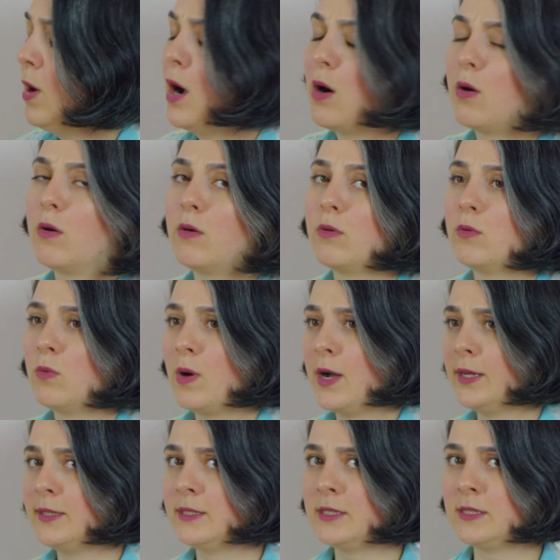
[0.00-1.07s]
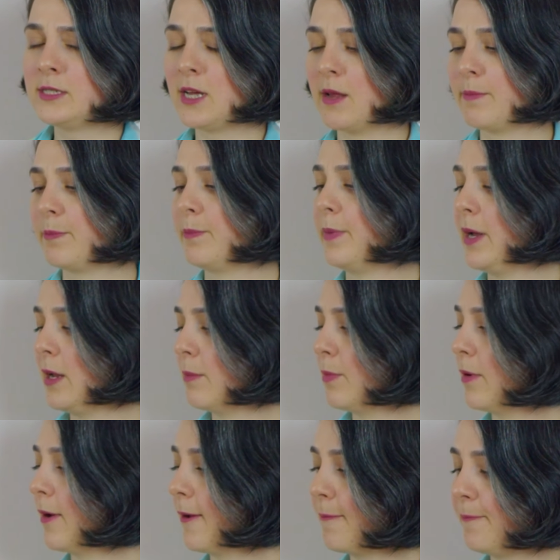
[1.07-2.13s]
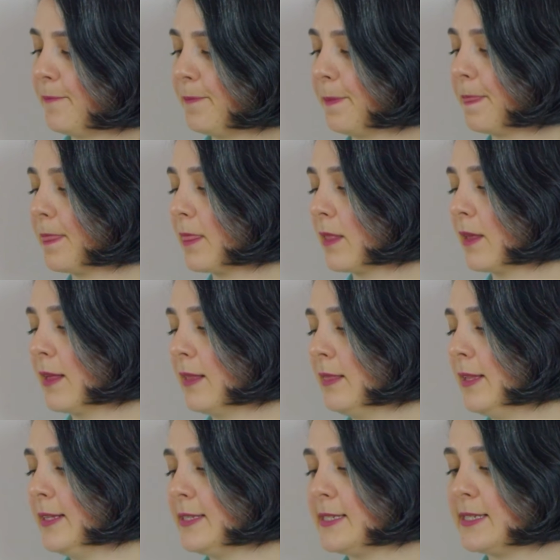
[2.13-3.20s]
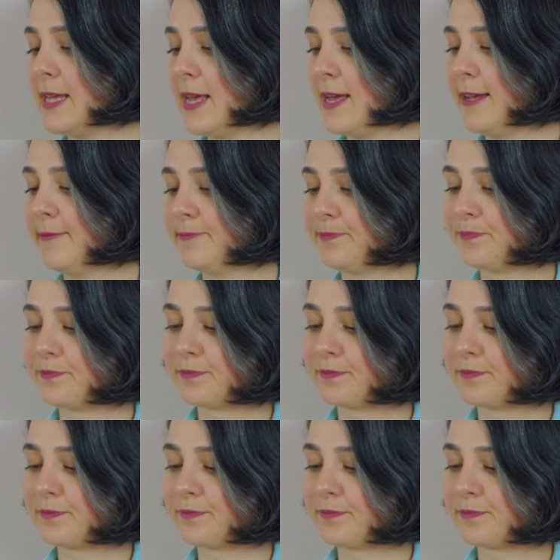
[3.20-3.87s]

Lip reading: Wow, why didn't I bring a book? Let's say